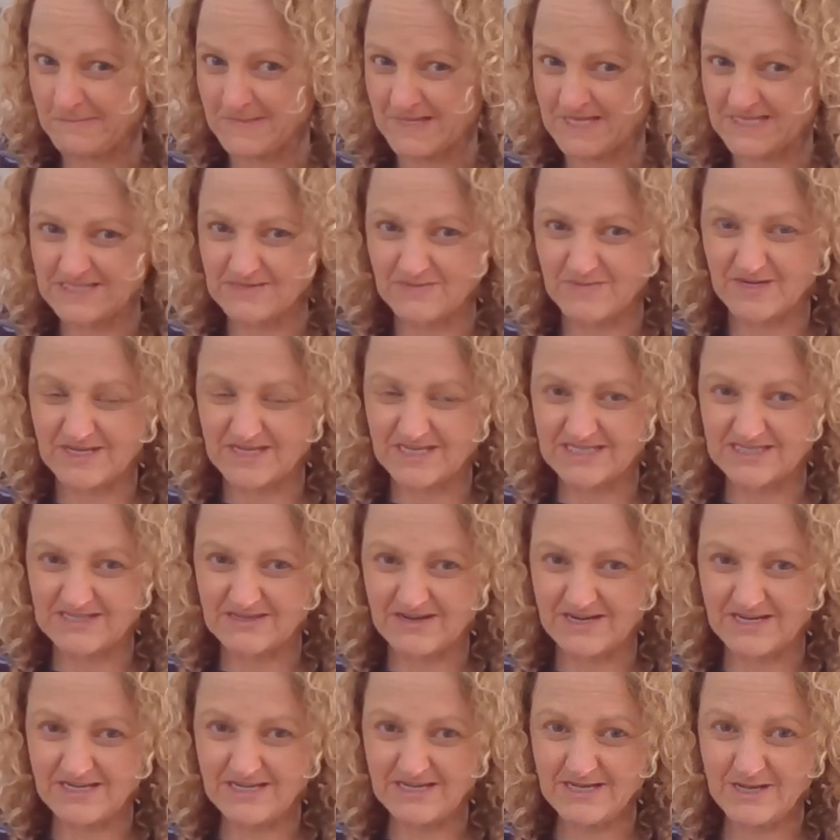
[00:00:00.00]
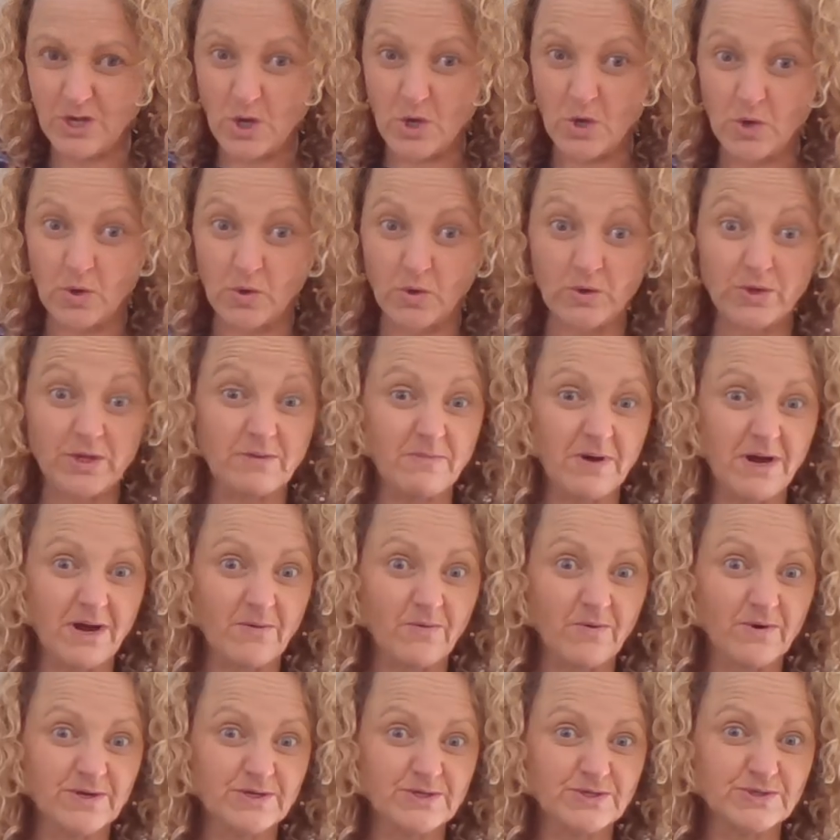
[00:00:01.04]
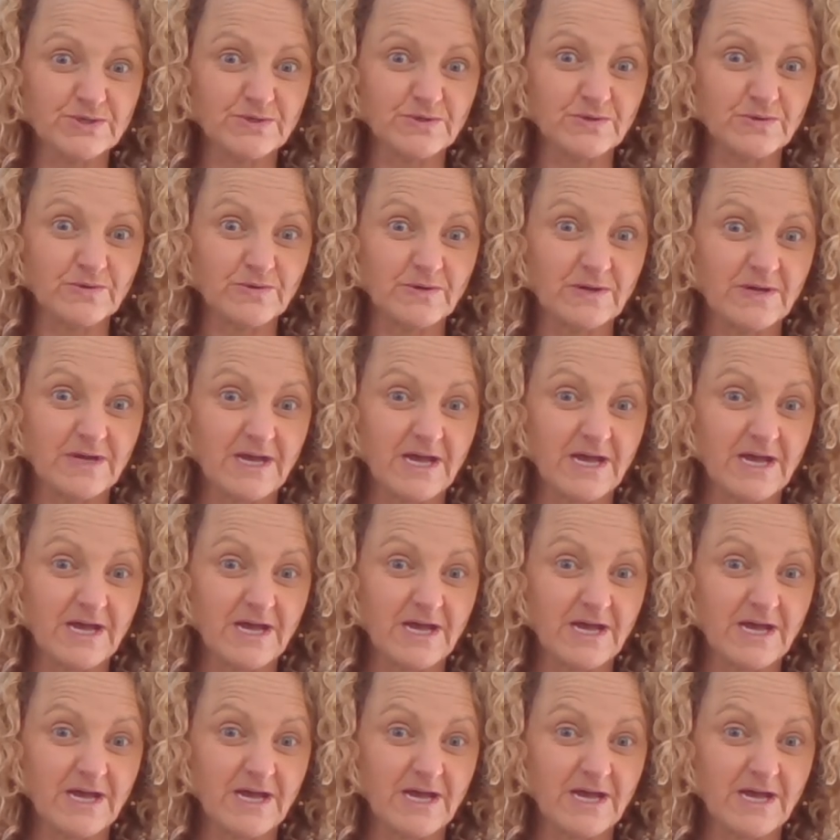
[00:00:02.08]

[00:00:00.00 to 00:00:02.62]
That's a bit exciting. Or you might want to do